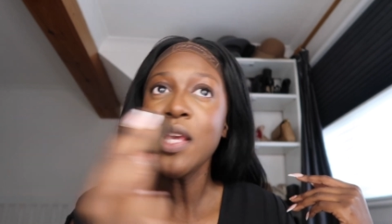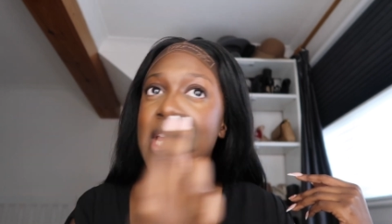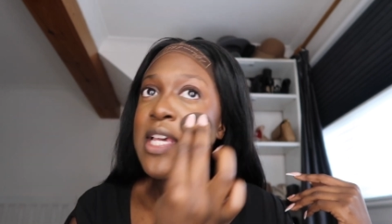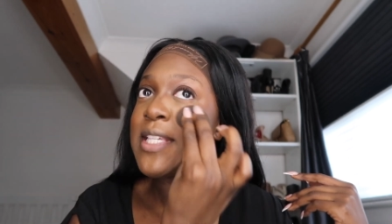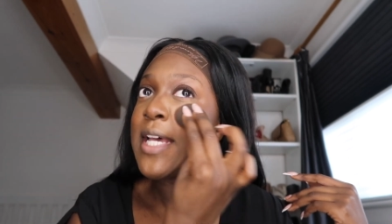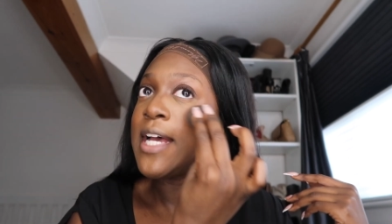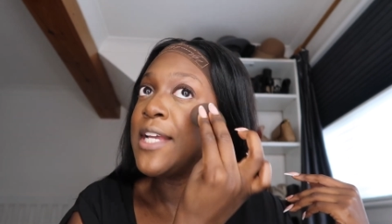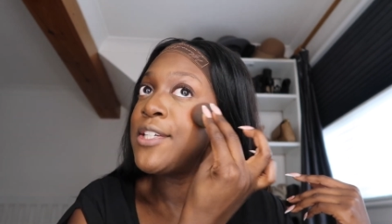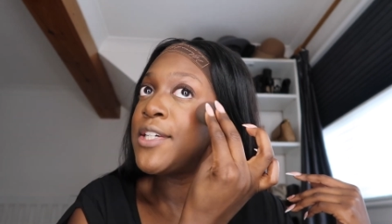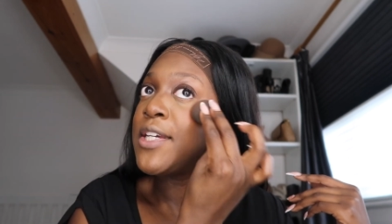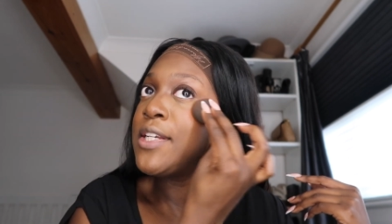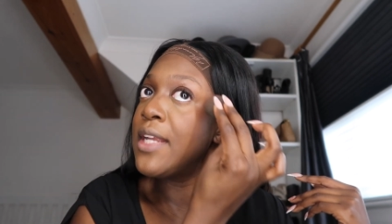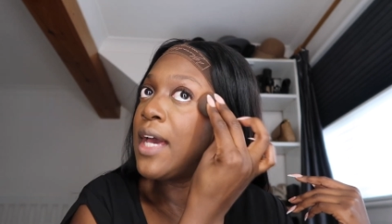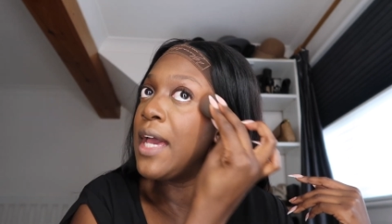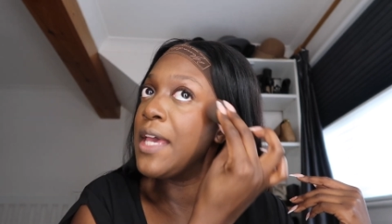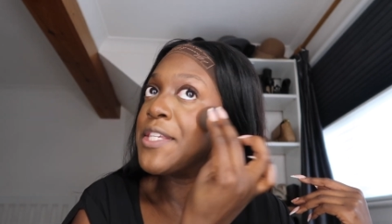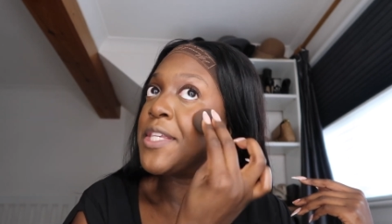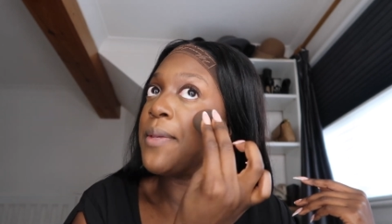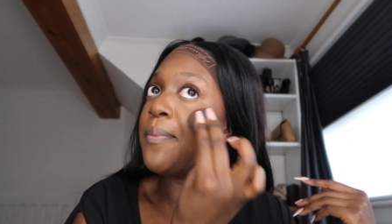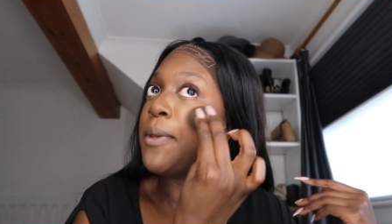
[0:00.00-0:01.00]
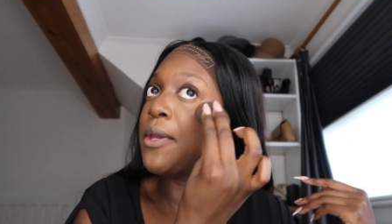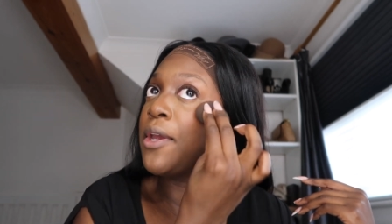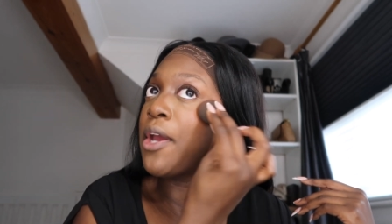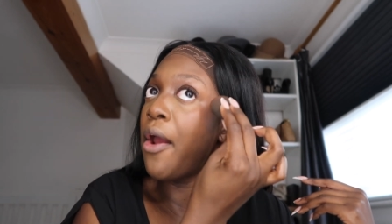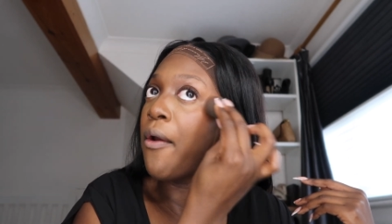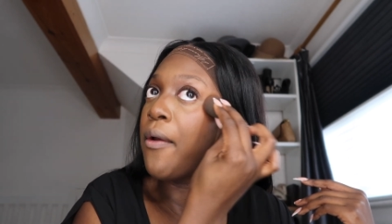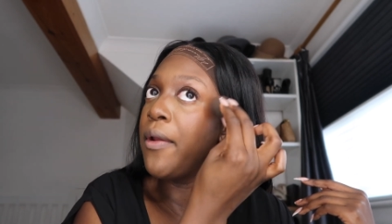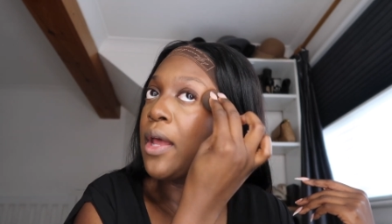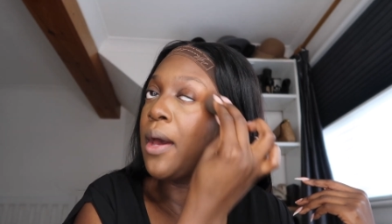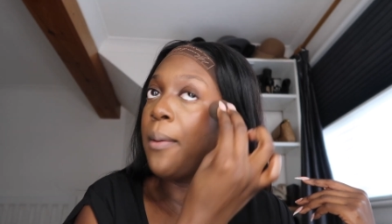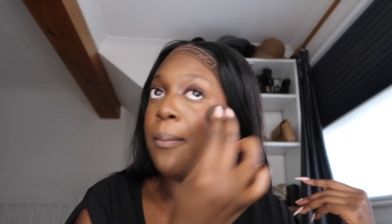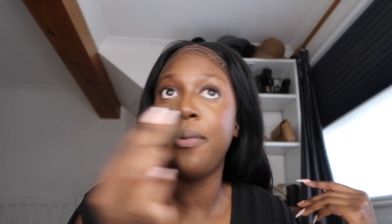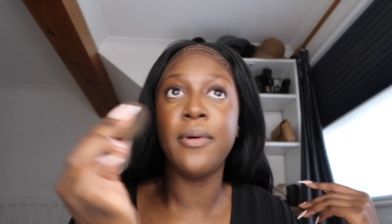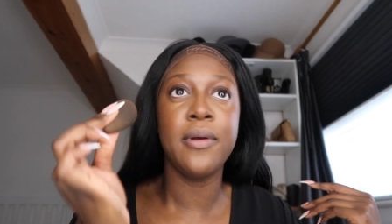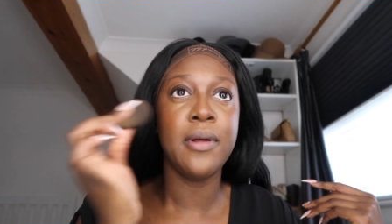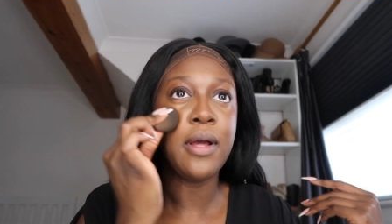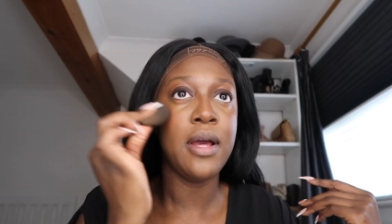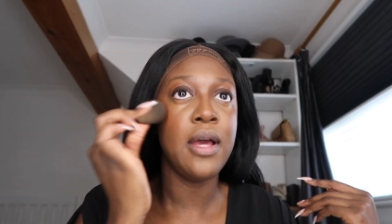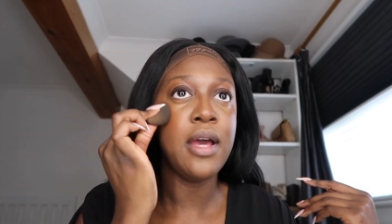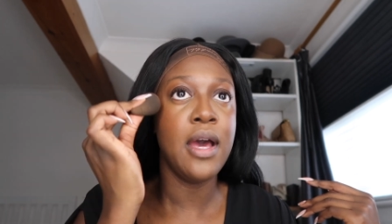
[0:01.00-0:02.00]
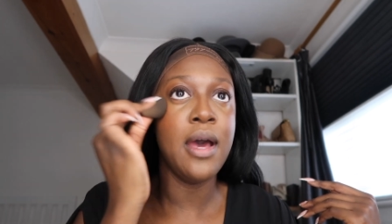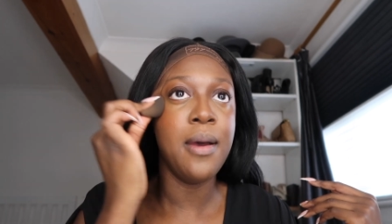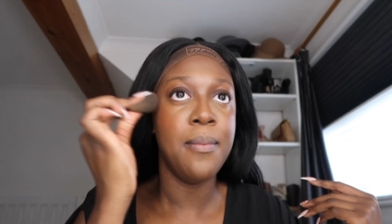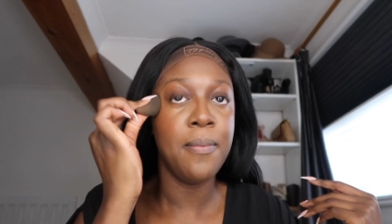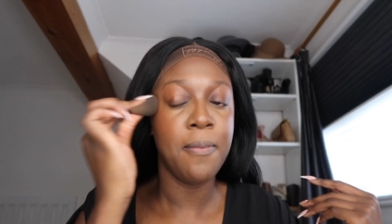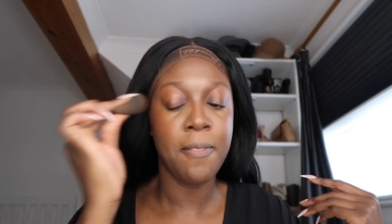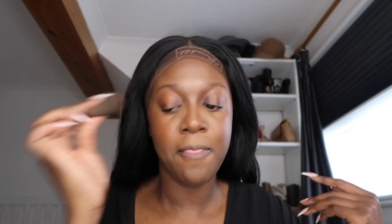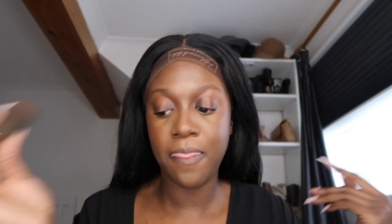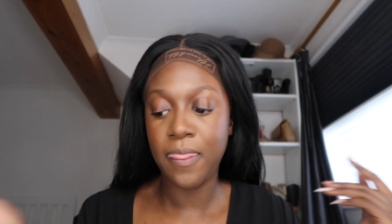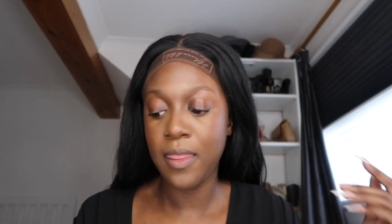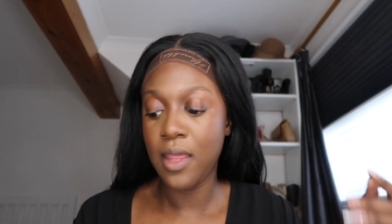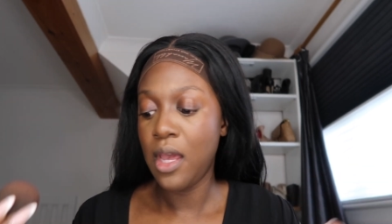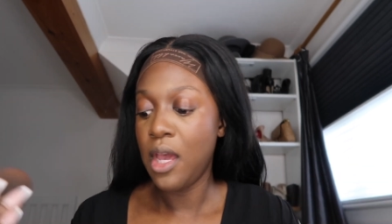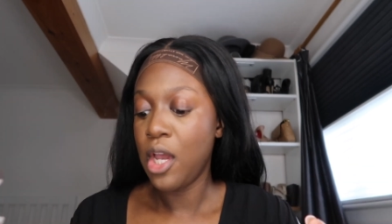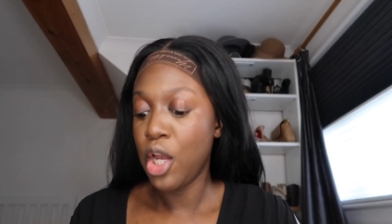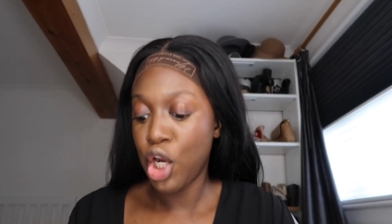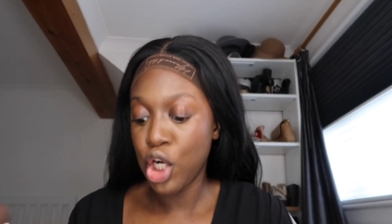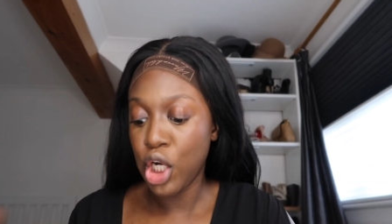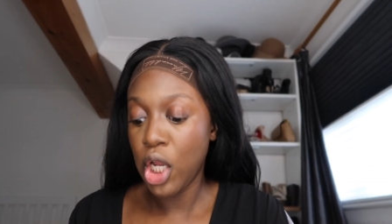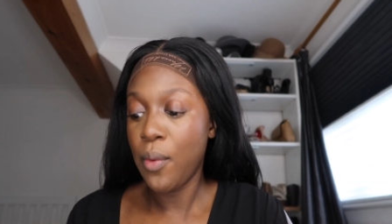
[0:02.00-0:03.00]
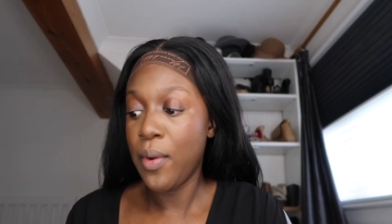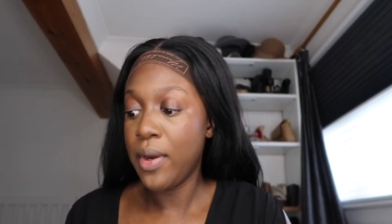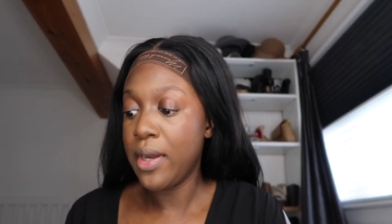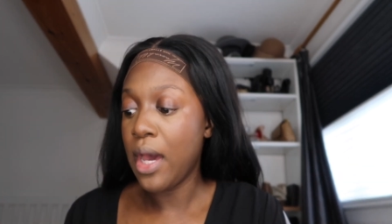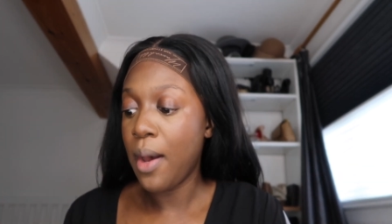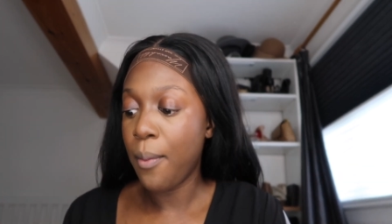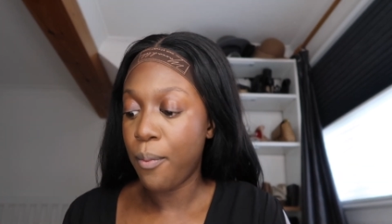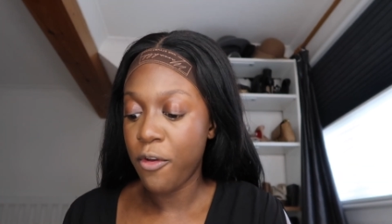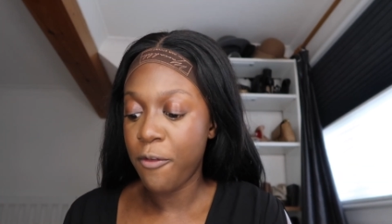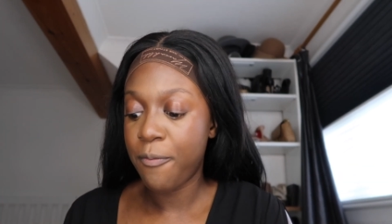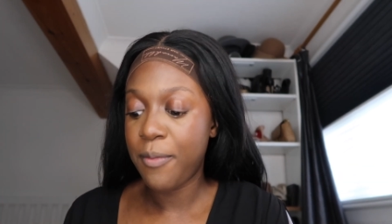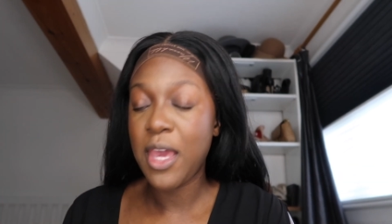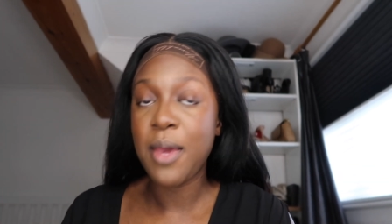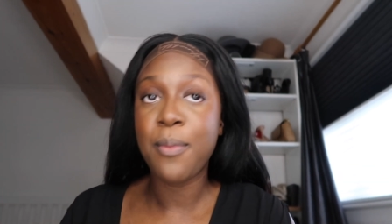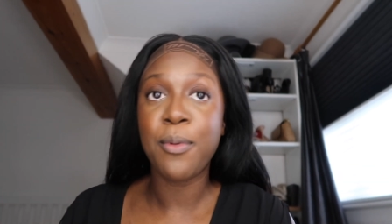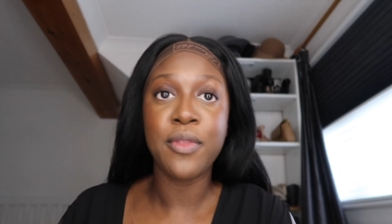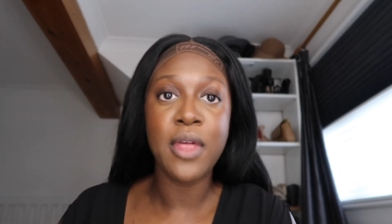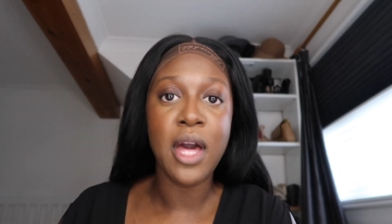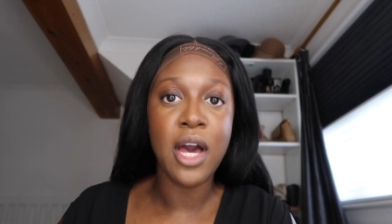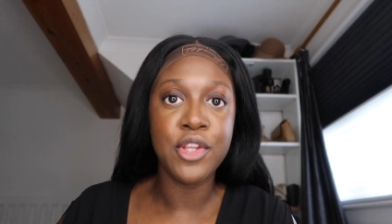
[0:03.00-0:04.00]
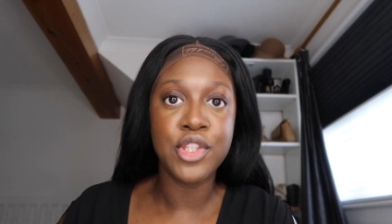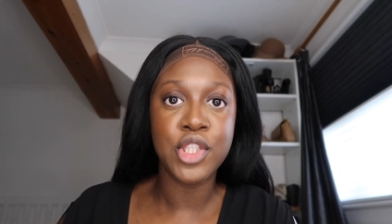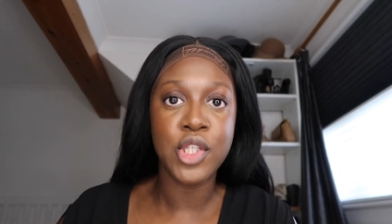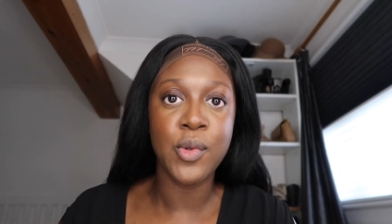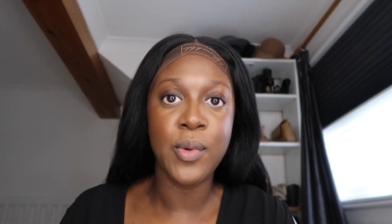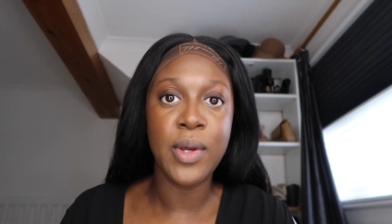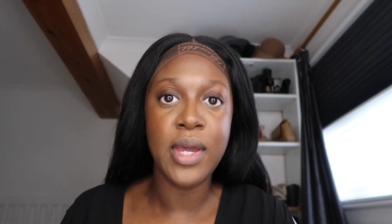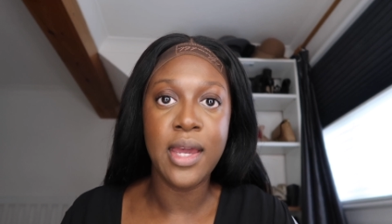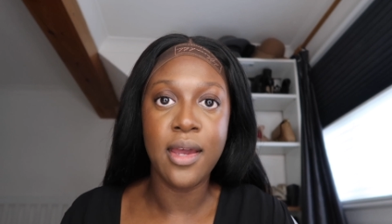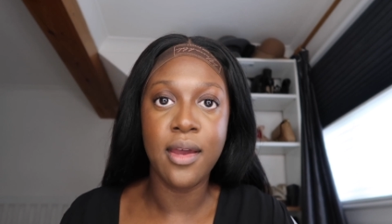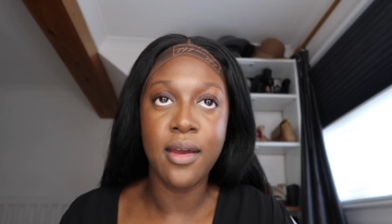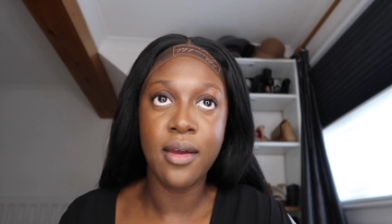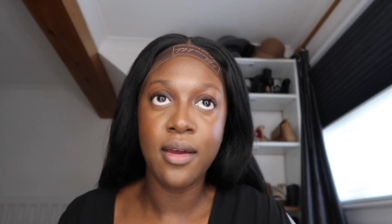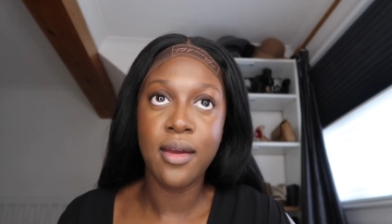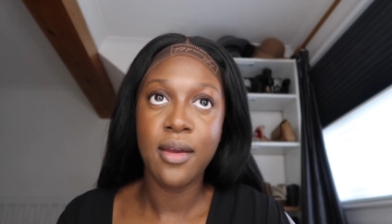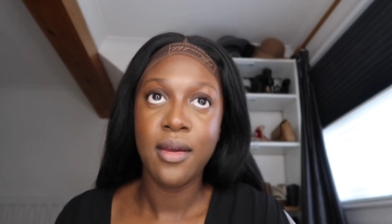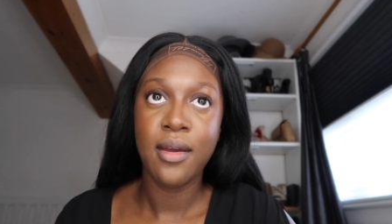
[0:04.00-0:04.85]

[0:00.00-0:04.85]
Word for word: It's actually nice to be growing up, um, glowing up with people that are doing